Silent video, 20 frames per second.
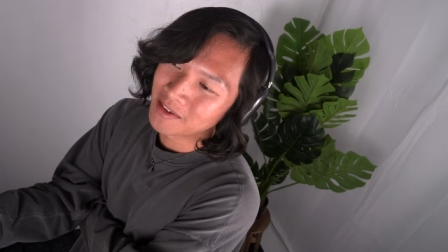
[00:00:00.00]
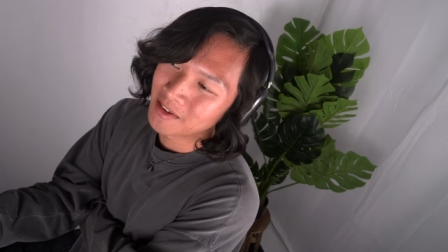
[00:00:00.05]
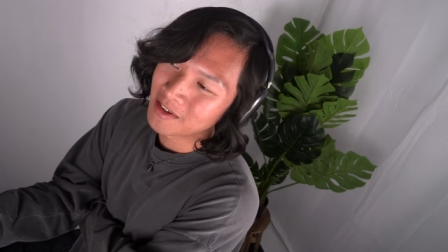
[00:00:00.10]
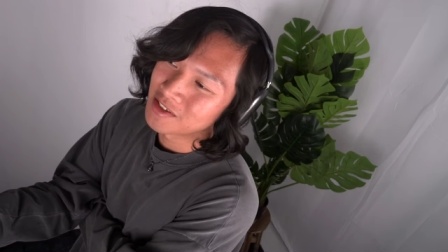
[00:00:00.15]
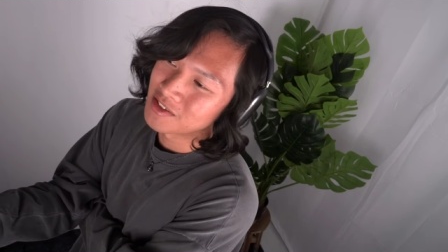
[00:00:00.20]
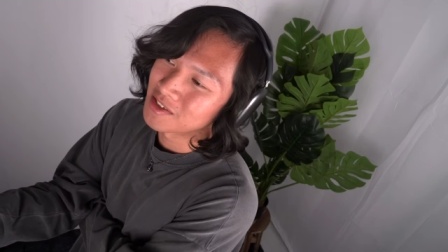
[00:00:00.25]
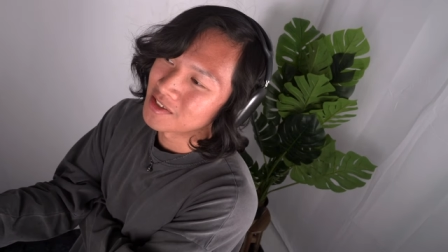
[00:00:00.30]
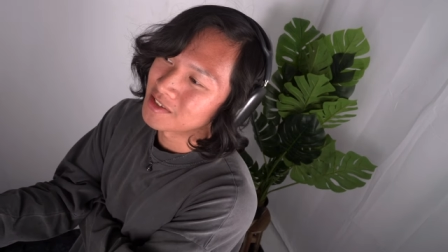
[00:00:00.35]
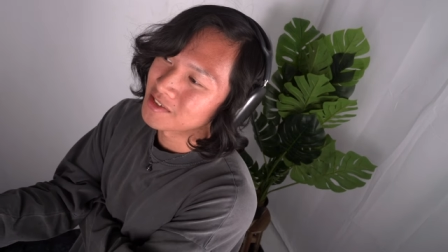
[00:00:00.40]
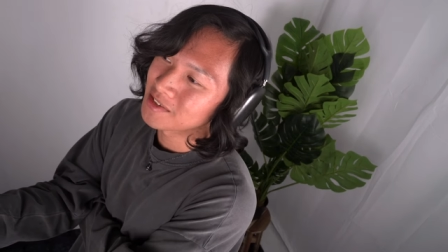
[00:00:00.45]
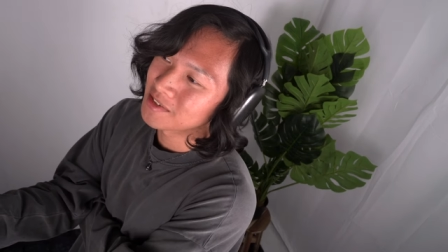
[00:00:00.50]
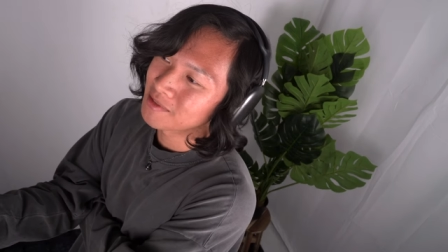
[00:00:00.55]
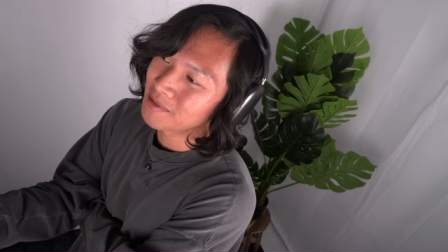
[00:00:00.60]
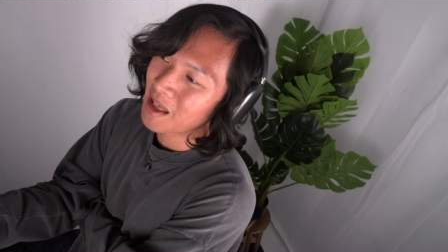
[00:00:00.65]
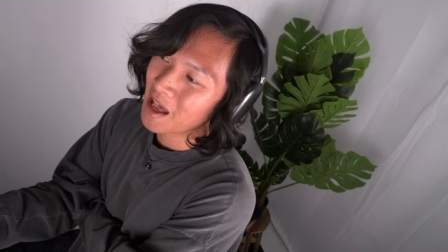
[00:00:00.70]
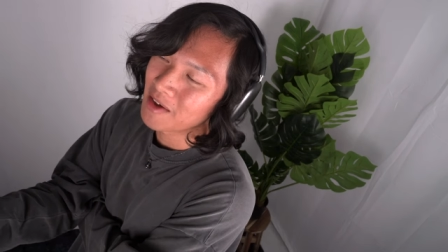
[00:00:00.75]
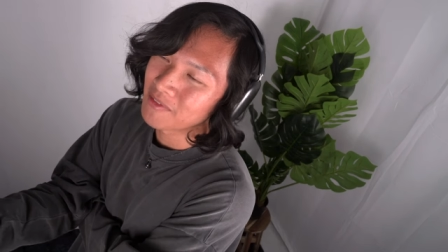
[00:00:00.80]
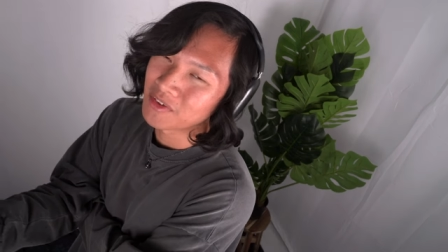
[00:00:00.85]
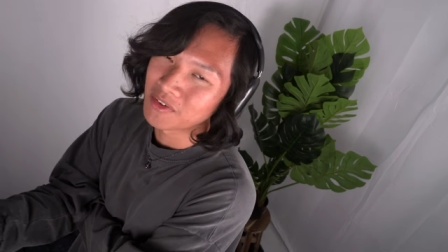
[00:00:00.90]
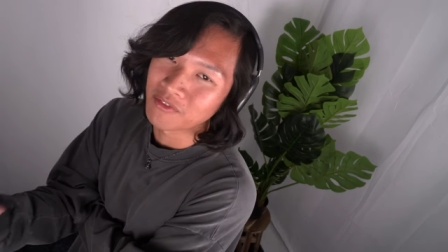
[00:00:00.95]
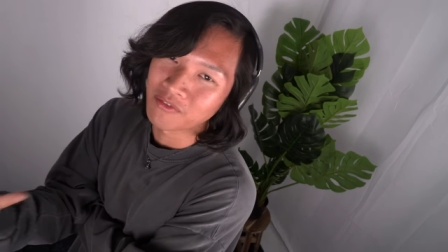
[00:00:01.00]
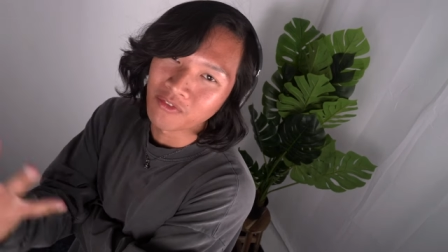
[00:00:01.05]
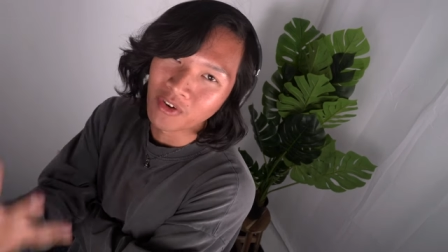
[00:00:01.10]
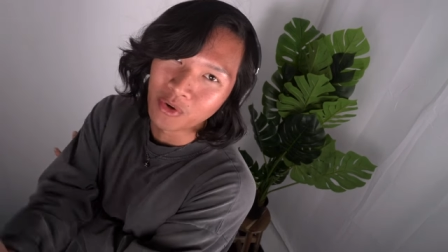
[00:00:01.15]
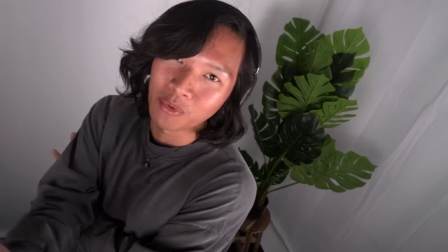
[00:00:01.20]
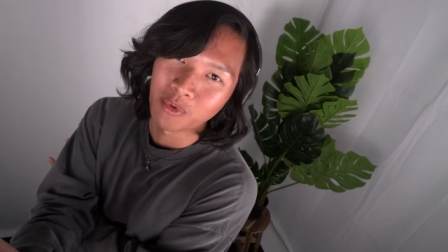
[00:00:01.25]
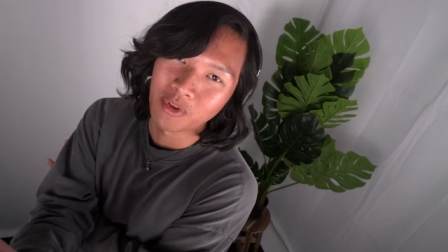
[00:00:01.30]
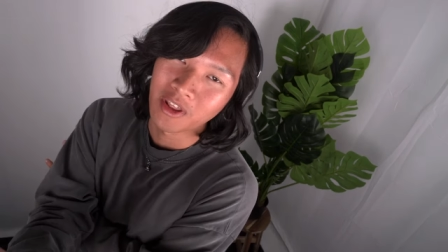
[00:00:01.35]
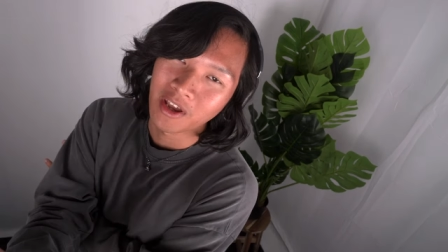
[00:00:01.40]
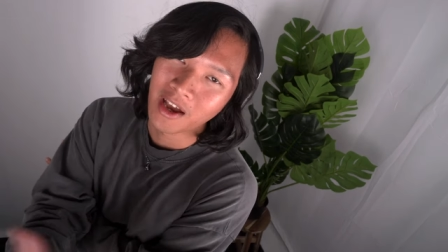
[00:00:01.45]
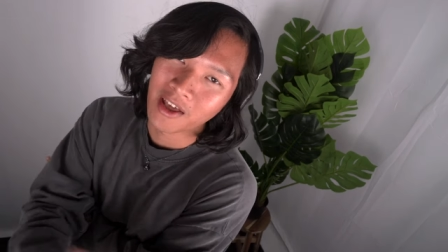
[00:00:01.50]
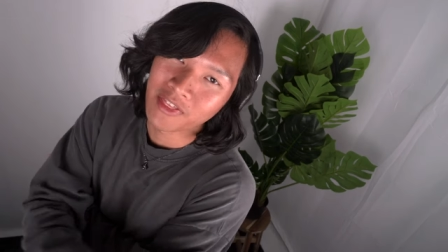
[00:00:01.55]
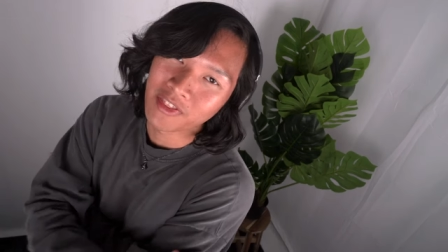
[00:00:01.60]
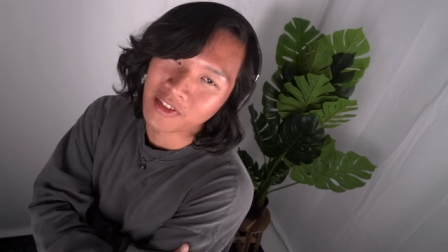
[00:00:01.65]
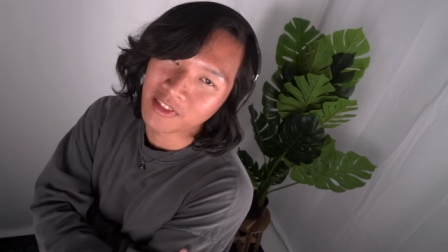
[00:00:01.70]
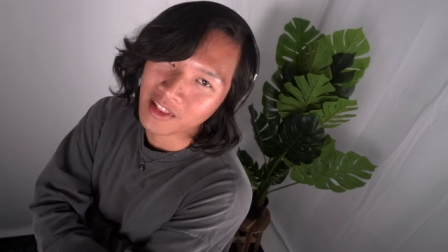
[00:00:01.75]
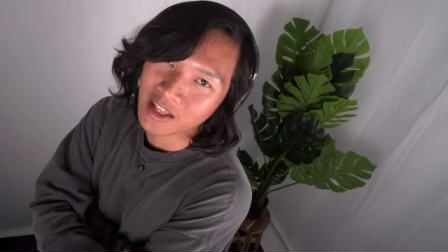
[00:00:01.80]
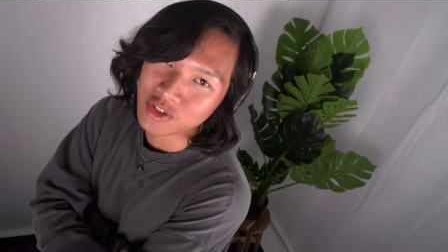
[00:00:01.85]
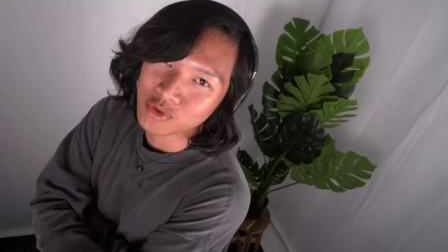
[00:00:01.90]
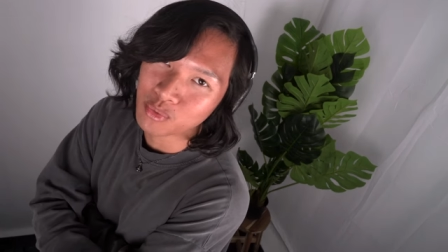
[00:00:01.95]
and just having fun with it, I
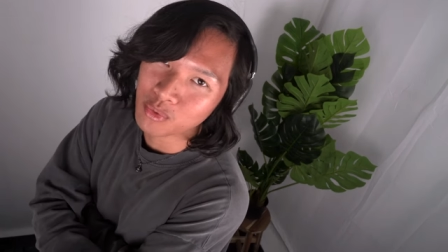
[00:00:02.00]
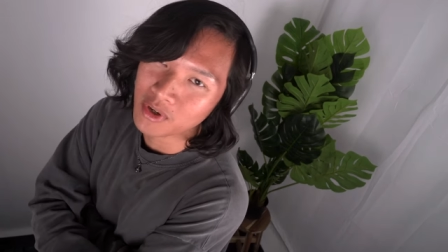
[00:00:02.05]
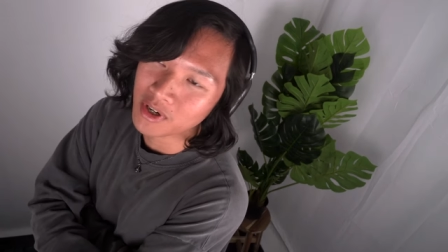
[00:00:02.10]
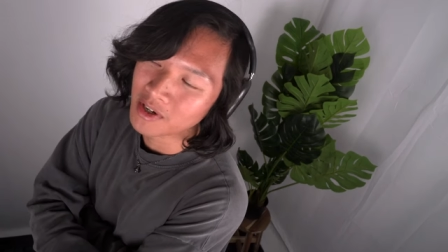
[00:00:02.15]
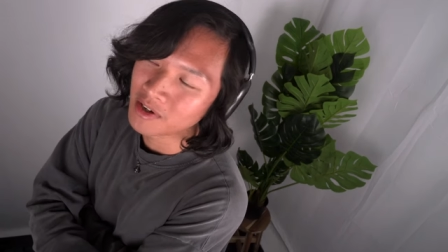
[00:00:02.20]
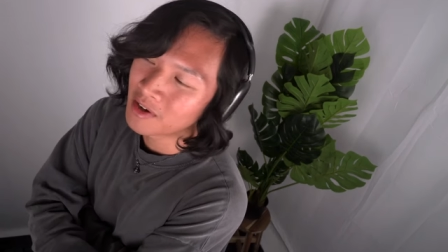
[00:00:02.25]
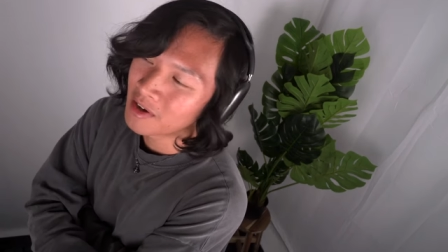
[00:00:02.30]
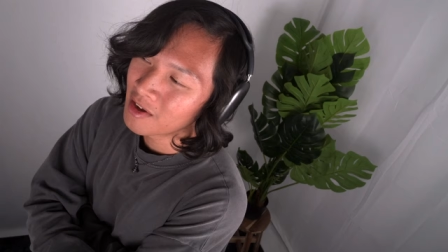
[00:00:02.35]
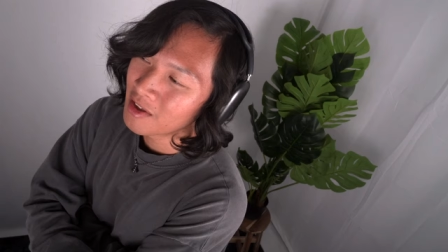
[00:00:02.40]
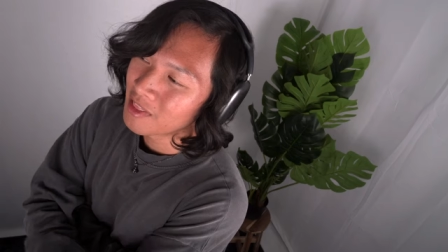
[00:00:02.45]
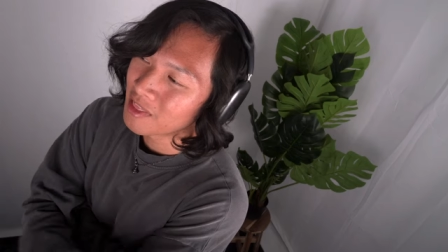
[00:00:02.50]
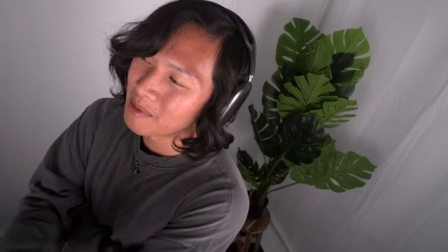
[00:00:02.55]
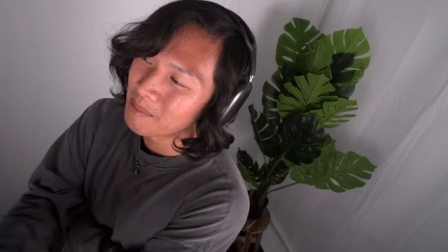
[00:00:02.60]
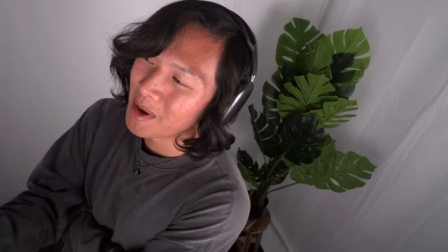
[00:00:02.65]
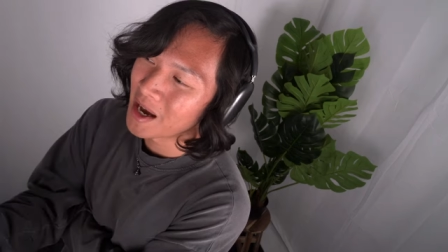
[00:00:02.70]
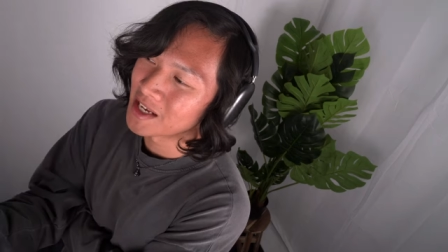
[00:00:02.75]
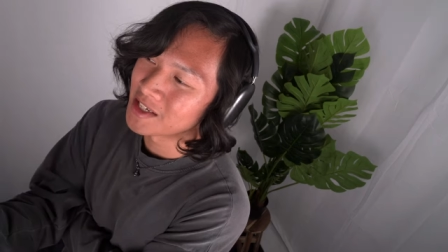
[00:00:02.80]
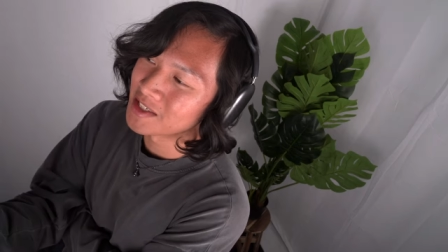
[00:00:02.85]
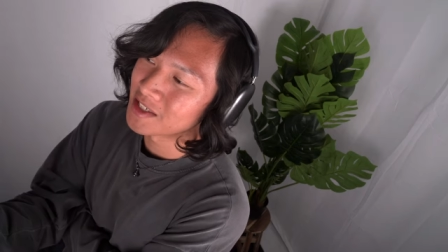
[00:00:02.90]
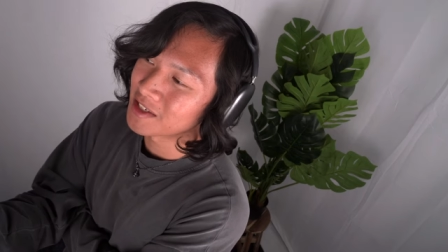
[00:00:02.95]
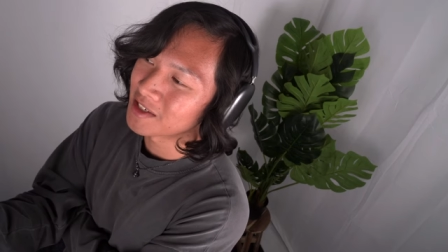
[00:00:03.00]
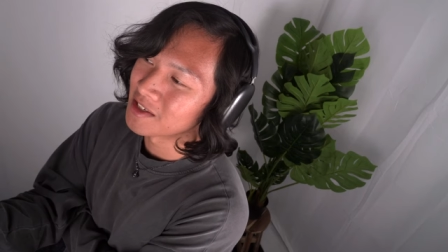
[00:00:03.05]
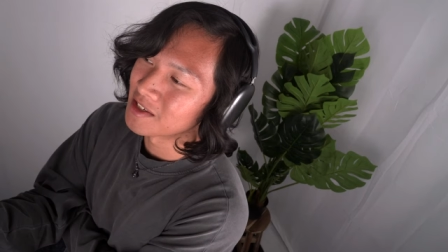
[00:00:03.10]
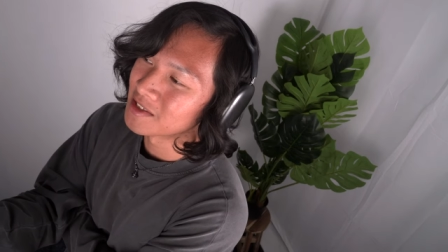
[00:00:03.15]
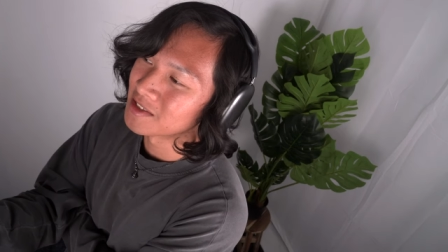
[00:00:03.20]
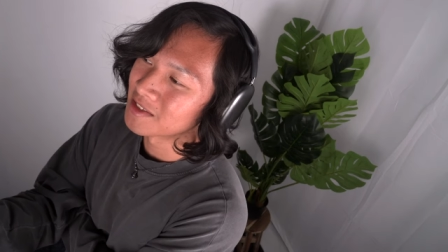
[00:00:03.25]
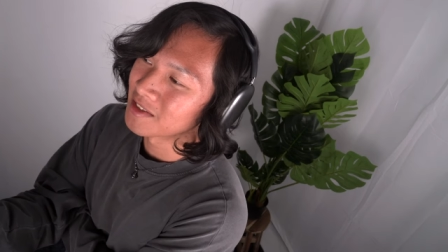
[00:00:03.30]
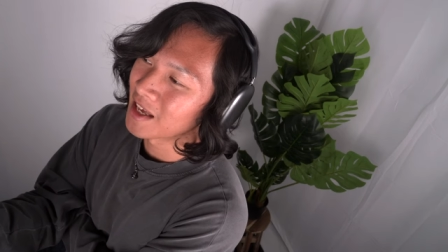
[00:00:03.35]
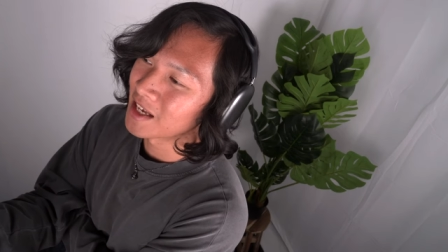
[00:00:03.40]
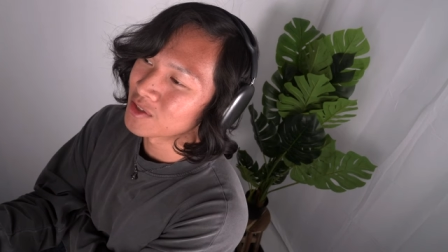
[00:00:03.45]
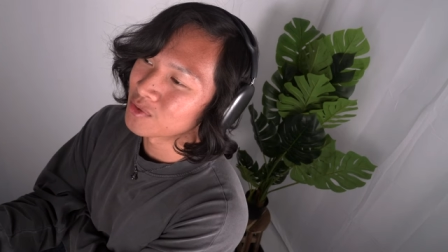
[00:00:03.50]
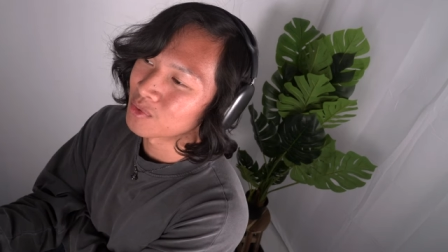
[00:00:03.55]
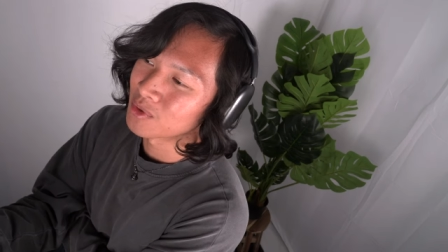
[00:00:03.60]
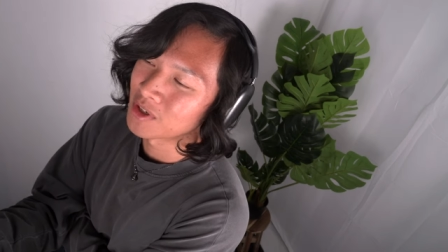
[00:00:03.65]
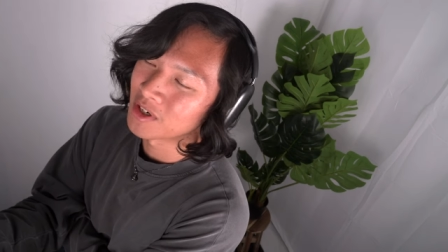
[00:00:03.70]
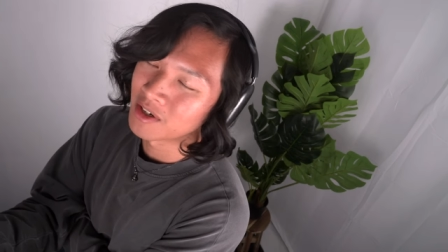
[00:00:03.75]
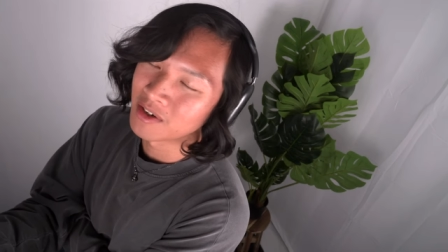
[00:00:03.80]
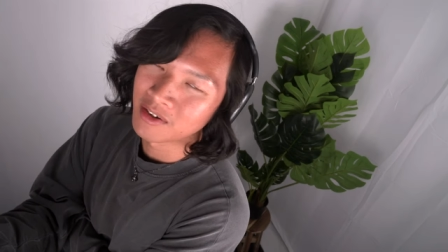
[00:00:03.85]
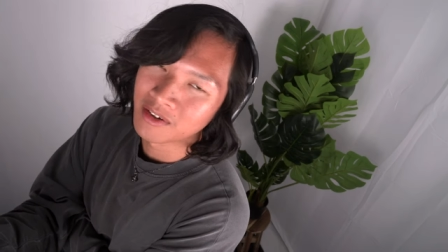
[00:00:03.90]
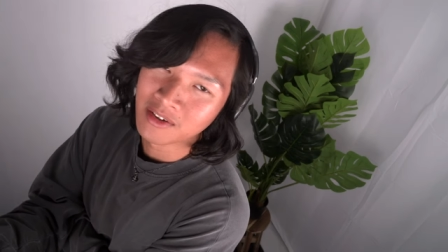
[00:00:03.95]
think that's where the magic is and that's
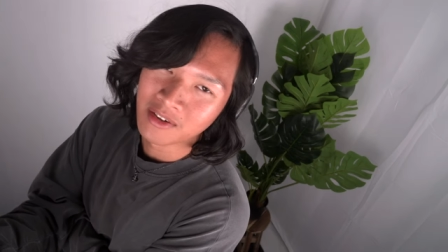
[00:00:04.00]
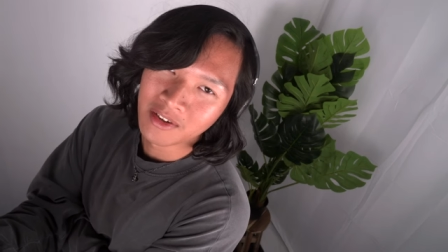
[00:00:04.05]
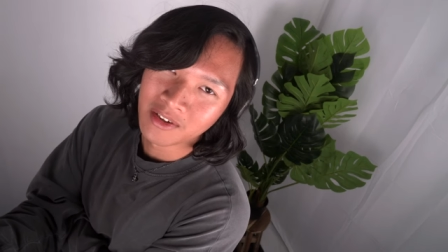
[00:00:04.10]
where